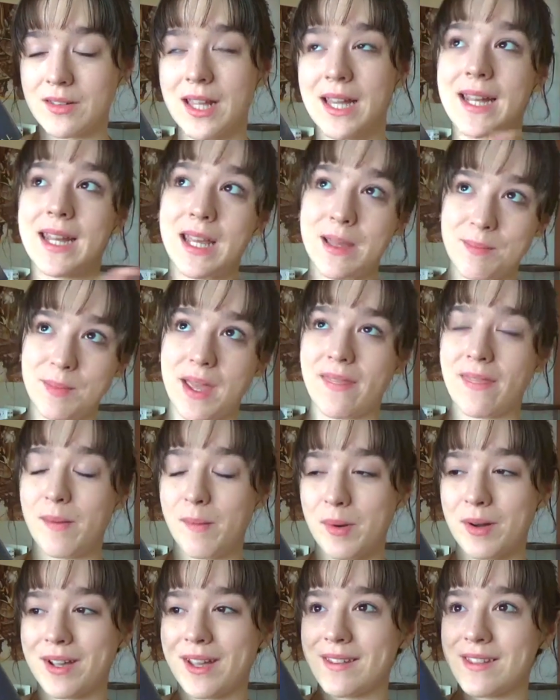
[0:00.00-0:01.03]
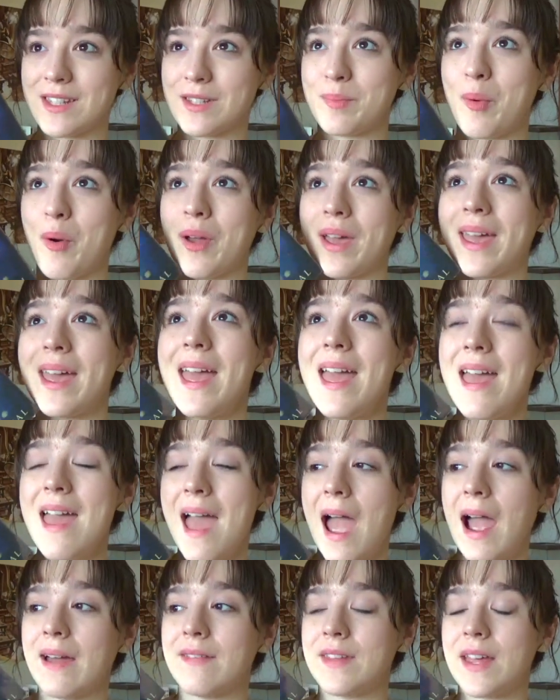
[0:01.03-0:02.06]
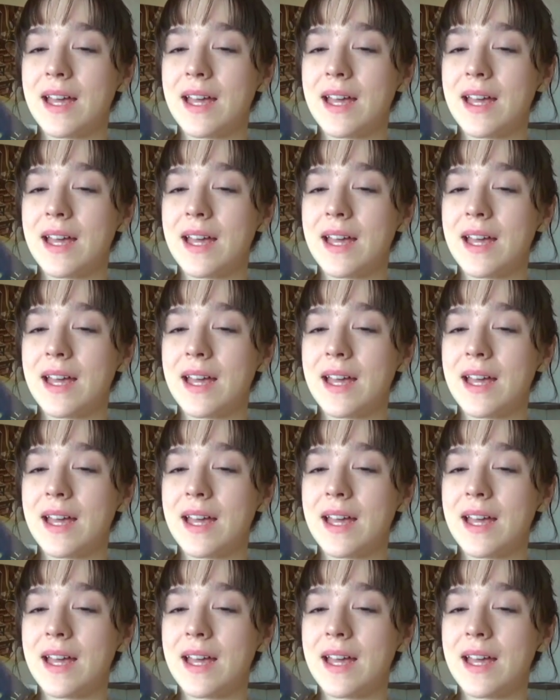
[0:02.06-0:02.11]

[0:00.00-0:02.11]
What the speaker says: let him get the book at this point, and